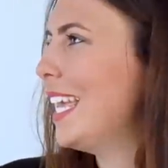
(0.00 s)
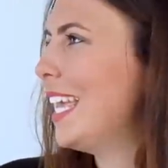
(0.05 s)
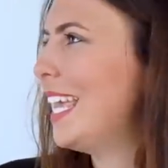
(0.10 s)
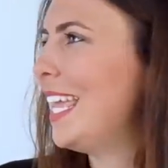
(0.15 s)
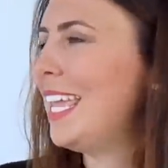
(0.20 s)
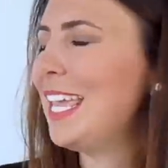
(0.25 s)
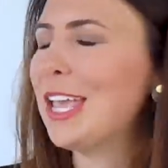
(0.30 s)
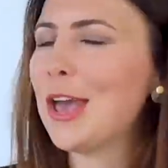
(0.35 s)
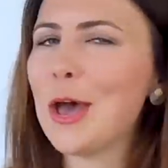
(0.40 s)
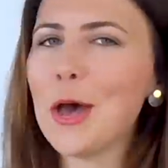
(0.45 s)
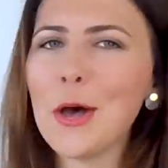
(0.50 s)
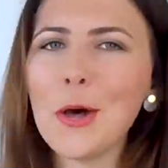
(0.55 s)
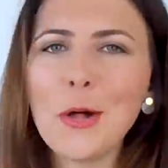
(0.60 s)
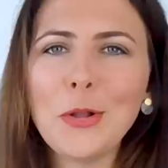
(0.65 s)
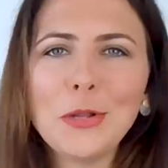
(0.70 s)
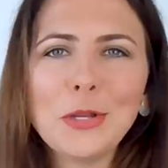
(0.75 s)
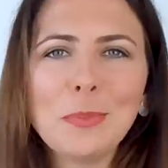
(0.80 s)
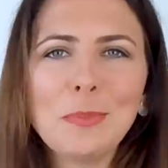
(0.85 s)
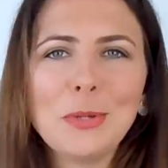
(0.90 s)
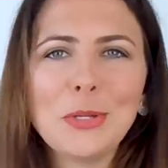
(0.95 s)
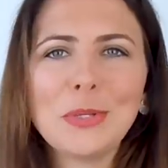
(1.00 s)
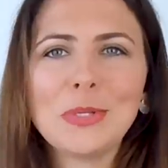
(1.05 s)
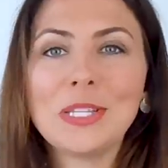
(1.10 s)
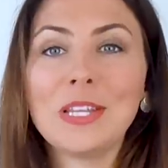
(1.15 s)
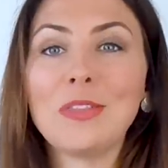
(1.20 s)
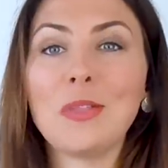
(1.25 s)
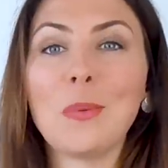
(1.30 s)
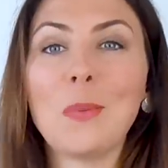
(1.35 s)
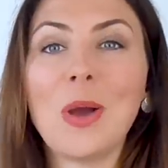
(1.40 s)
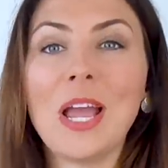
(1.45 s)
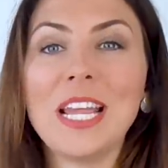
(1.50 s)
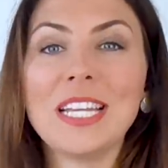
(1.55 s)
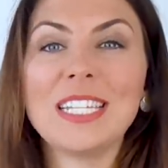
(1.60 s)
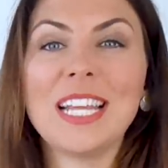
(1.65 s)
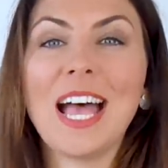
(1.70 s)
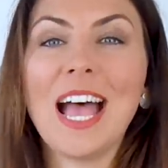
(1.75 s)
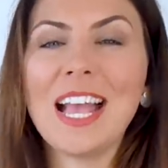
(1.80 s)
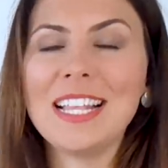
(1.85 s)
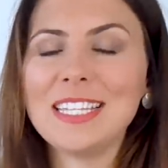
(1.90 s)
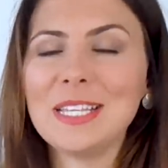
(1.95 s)
He hurled abuse at the
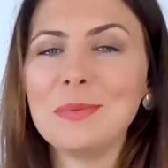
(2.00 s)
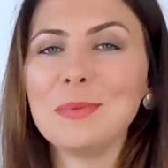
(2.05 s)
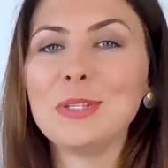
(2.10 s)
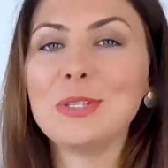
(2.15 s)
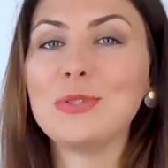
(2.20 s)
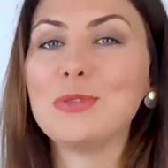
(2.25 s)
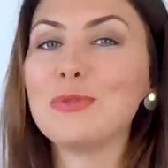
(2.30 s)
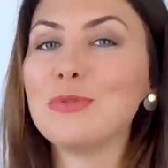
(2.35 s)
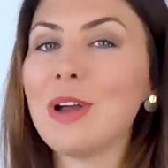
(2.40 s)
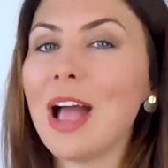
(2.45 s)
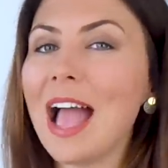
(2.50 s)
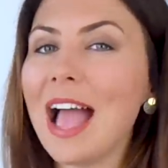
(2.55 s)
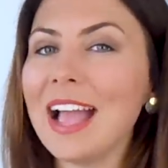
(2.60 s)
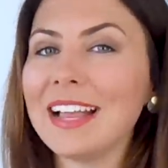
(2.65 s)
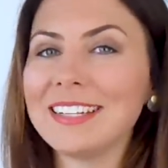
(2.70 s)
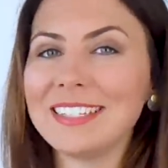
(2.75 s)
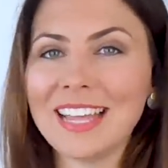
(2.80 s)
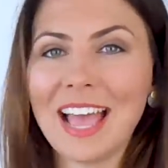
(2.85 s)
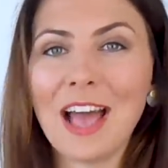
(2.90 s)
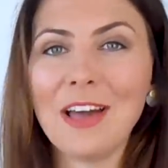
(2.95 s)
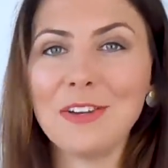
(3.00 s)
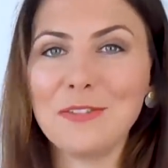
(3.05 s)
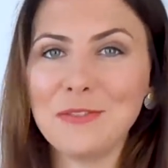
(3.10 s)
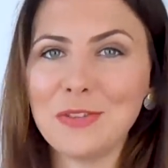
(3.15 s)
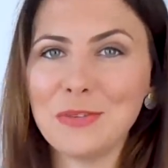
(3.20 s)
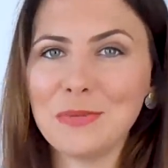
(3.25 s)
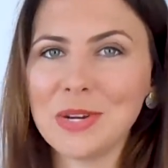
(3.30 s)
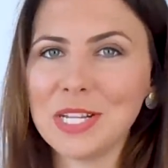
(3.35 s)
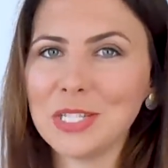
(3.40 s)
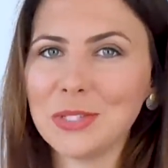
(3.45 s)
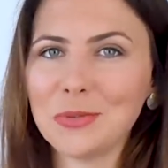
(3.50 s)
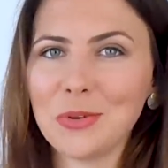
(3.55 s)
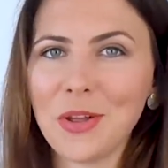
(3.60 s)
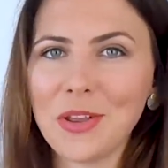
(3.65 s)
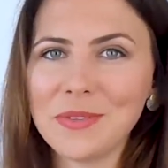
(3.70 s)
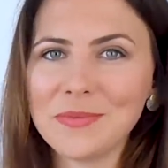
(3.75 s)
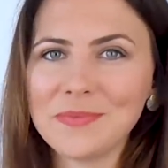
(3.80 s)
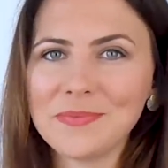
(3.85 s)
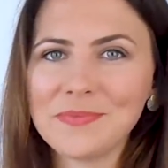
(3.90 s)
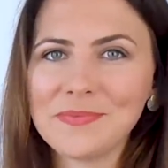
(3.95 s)
waiter as he was dragged out of the
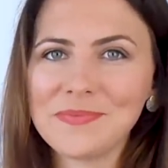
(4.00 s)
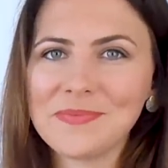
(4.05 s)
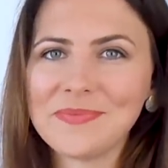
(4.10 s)
restaurant.